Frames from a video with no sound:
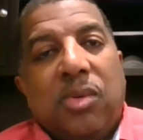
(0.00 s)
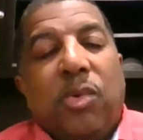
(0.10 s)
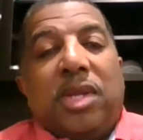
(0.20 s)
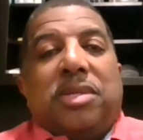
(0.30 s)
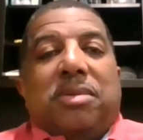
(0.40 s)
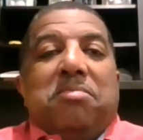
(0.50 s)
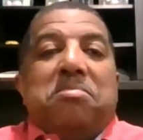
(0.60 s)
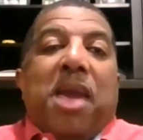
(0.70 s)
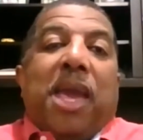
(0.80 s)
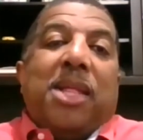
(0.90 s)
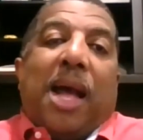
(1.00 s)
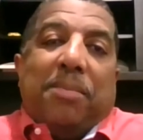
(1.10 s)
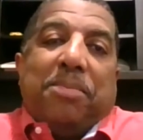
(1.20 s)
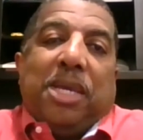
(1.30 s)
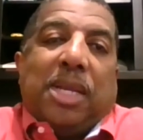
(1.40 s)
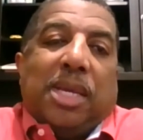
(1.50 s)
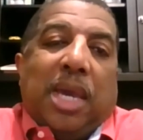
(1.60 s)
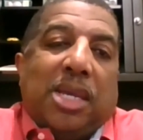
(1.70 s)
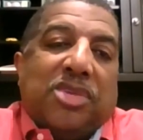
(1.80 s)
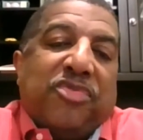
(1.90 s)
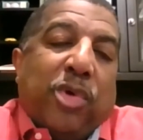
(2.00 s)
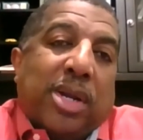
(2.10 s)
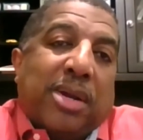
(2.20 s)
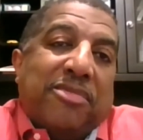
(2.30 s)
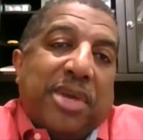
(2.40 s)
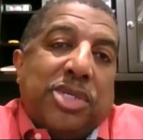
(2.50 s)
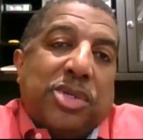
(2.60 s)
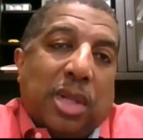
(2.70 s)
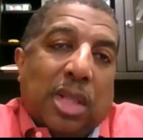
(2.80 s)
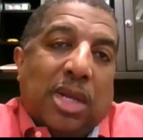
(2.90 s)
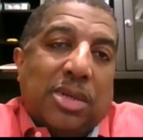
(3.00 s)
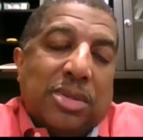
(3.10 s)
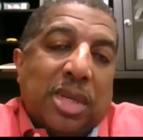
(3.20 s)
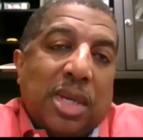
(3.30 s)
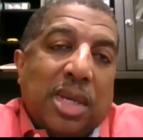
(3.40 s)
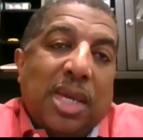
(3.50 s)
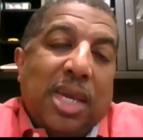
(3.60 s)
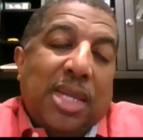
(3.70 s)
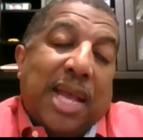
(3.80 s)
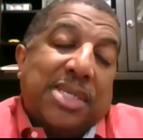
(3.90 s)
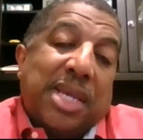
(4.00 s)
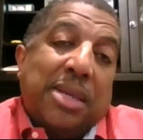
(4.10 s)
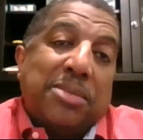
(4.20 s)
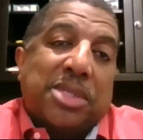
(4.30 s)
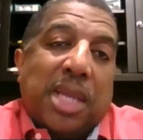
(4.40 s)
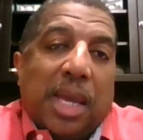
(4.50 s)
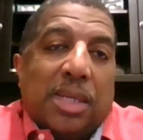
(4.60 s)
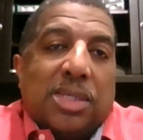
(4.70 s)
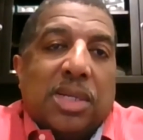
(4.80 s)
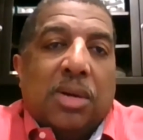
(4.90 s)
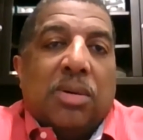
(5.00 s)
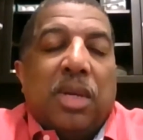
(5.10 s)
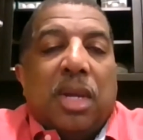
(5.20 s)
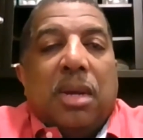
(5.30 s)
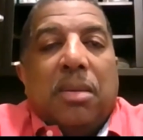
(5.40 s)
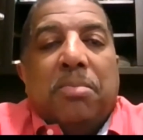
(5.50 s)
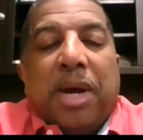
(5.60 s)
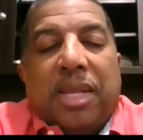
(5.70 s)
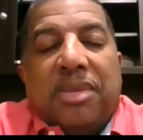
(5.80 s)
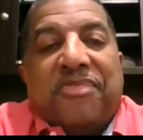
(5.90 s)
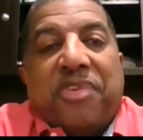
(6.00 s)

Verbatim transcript: which may not be the case for a conventional loan in that same state. So, but as